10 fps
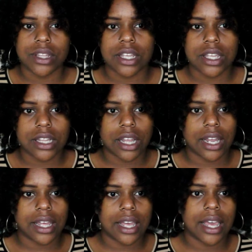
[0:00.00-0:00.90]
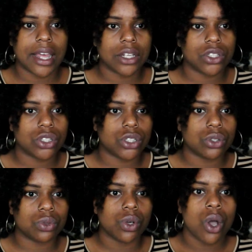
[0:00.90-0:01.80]
thinking that I can't
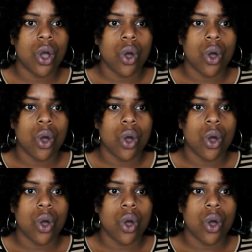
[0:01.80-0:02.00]
do